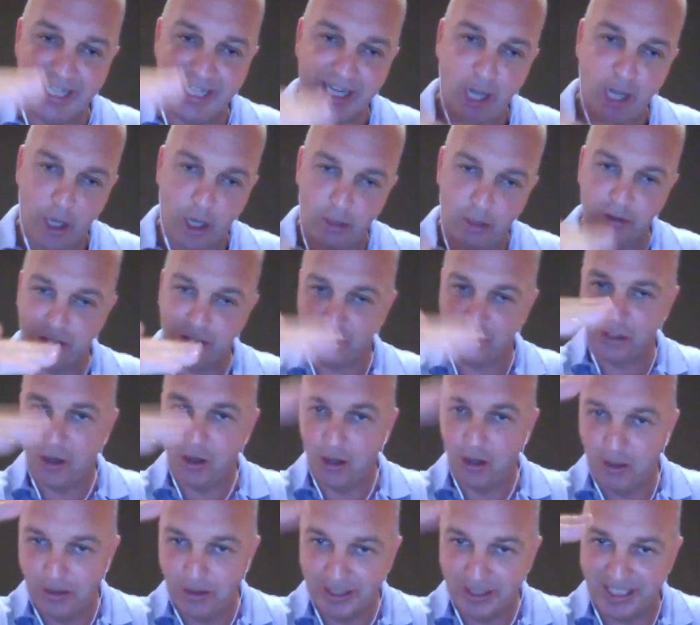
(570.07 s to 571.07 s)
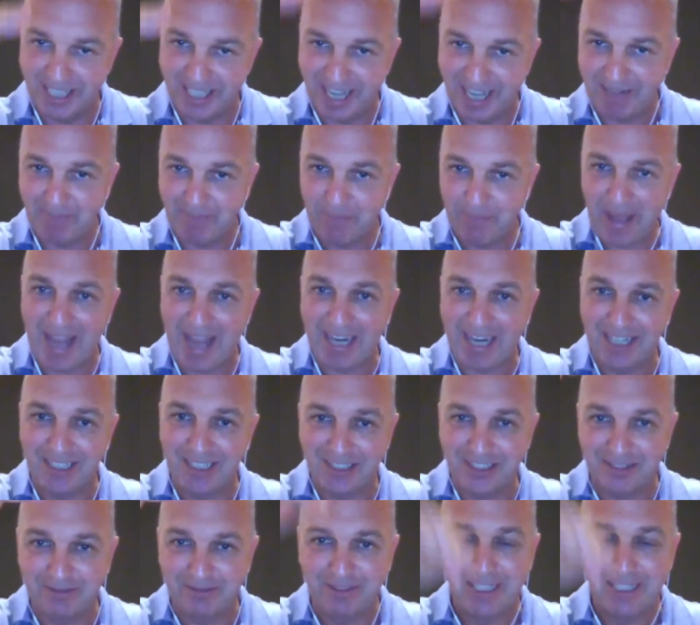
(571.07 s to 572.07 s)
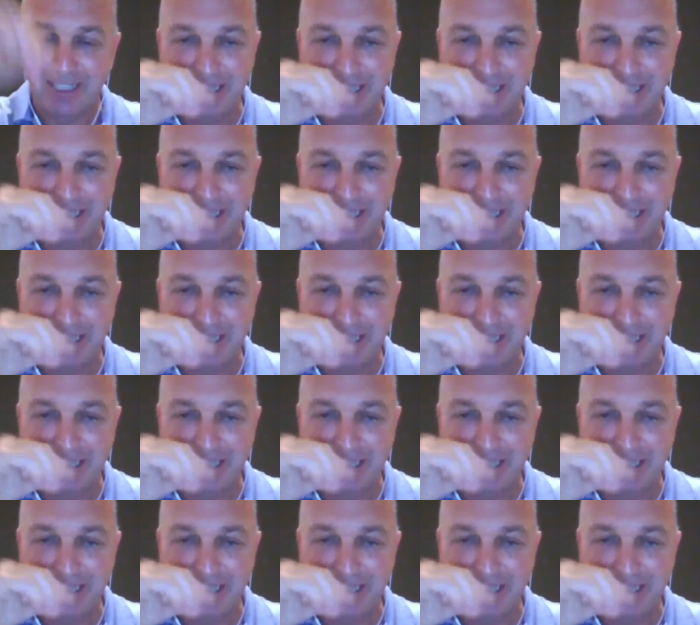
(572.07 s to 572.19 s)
that host gold in that package of,